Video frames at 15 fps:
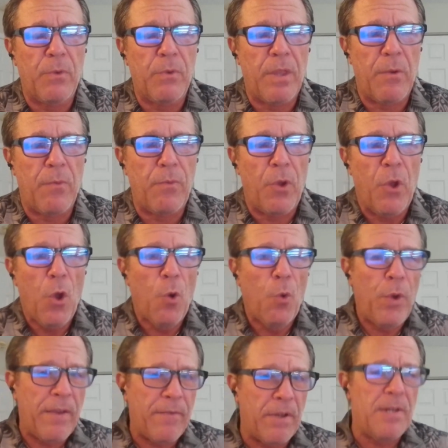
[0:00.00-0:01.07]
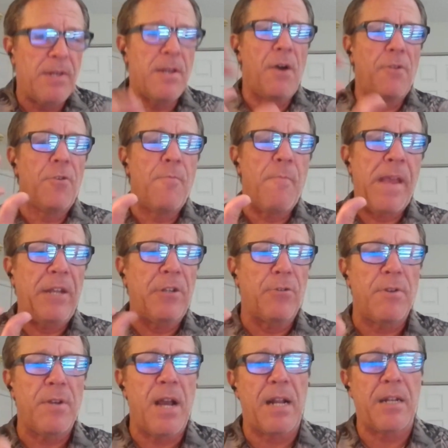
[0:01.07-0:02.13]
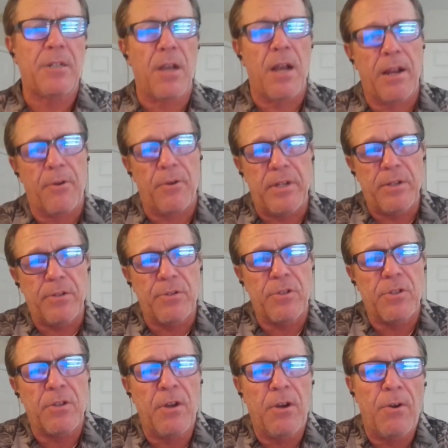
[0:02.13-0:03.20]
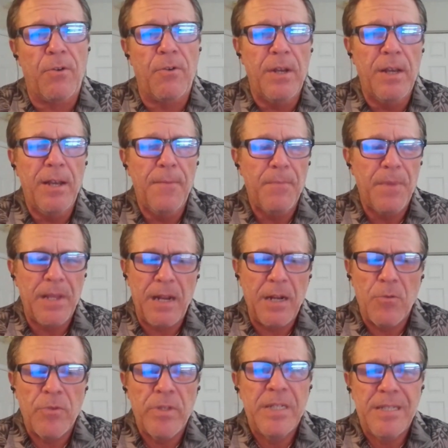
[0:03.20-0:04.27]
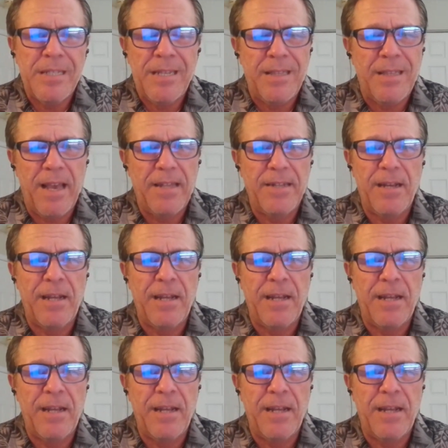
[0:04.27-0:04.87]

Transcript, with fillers: that we have another major notch higher in yields to go, and I don't really see that.